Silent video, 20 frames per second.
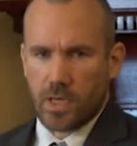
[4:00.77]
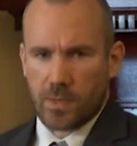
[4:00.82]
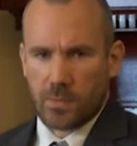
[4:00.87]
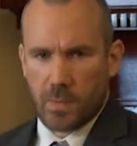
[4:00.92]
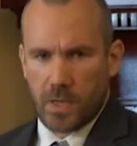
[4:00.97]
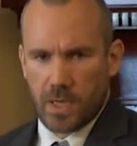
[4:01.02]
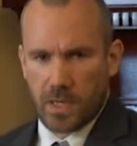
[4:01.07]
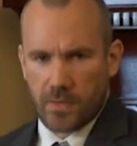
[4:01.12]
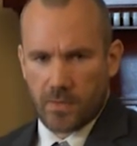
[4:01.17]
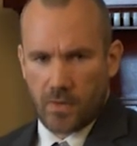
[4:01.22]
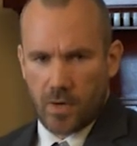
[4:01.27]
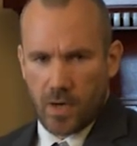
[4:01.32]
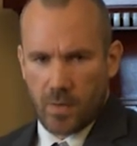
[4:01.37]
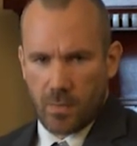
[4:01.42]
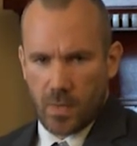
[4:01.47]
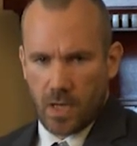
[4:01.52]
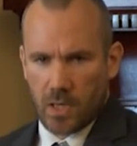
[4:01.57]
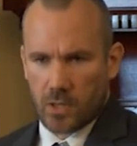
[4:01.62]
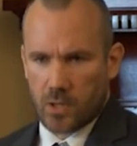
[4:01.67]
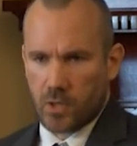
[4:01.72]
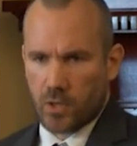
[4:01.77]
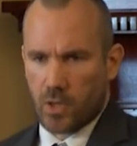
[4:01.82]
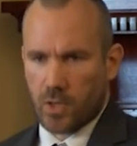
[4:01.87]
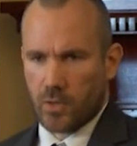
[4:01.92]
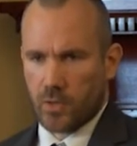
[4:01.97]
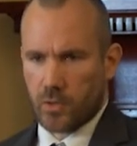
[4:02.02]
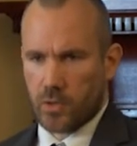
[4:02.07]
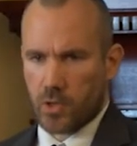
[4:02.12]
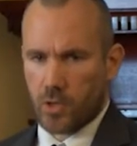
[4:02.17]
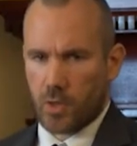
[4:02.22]
is based very much
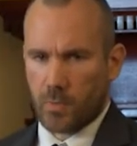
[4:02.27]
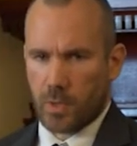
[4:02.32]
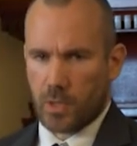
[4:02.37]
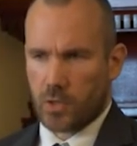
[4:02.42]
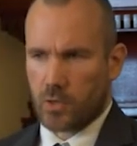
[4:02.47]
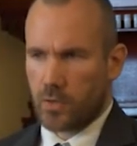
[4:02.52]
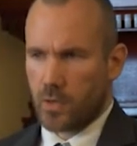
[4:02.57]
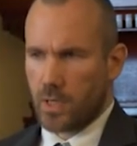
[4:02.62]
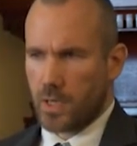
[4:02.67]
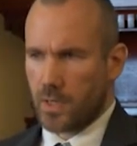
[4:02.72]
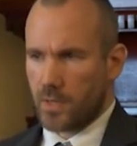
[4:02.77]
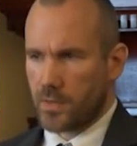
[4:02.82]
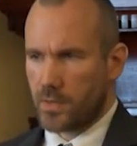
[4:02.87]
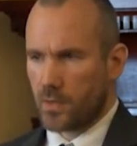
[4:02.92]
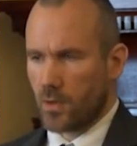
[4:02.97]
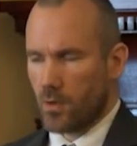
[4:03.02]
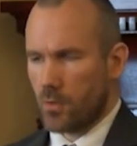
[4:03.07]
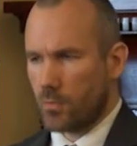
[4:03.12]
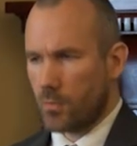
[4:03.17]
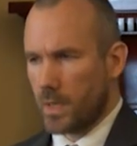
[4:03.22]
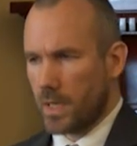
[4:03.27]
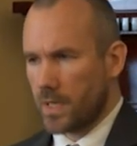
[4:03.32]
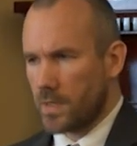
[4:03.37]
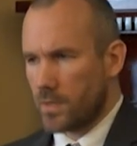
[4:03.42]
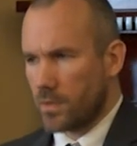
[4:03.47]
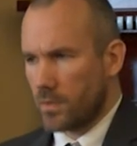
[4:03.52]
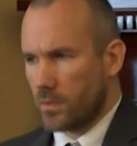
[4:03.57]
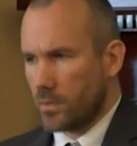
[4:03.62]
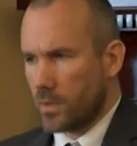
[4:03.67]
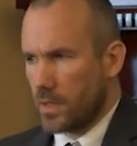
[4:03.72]
on geometry and
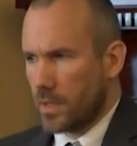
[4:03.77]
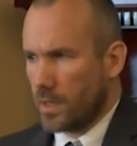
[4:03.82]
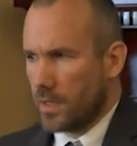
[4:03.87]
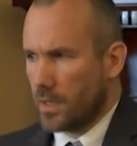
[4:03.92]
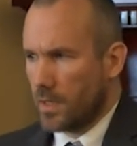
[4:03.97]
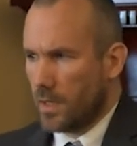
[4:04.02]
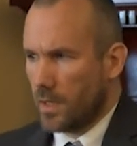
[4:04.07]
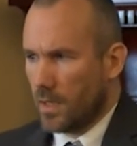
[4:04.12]
stonemasonry,